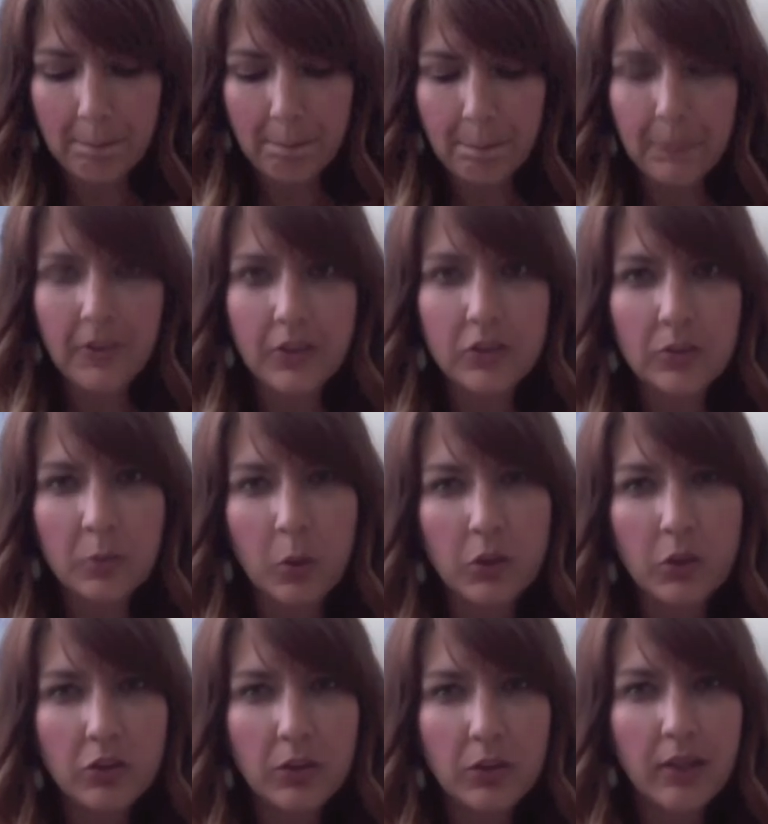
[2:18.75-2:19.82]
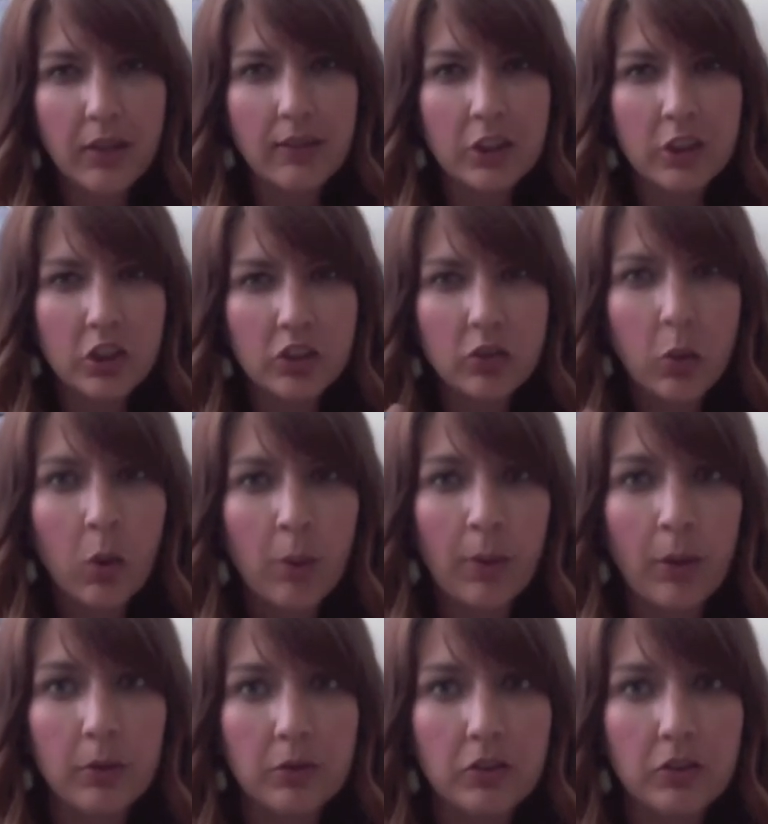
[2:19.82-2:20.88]
there's more to it than just
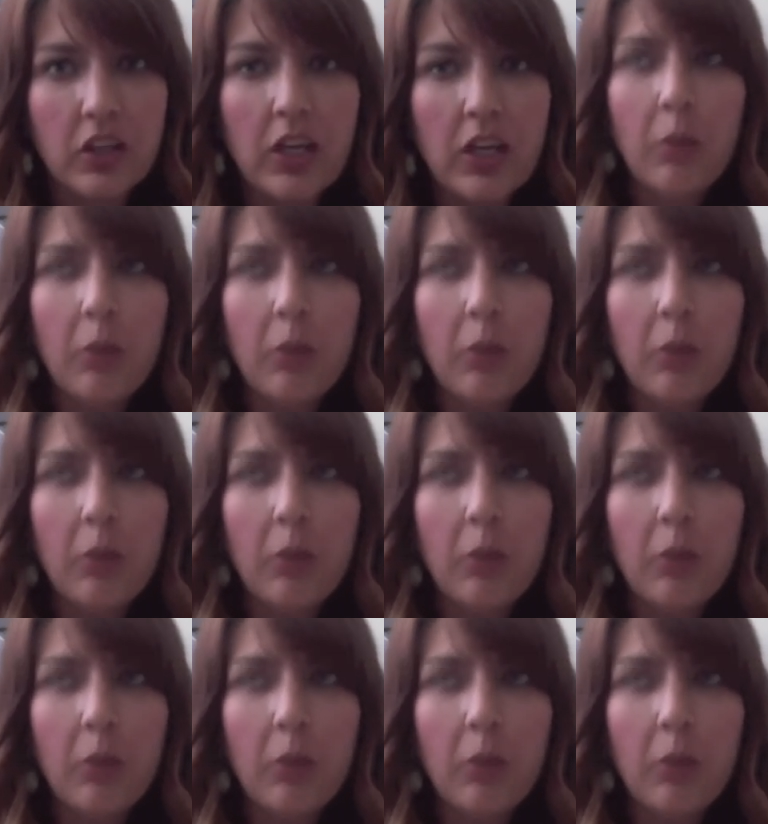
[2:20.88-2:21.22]
hormones,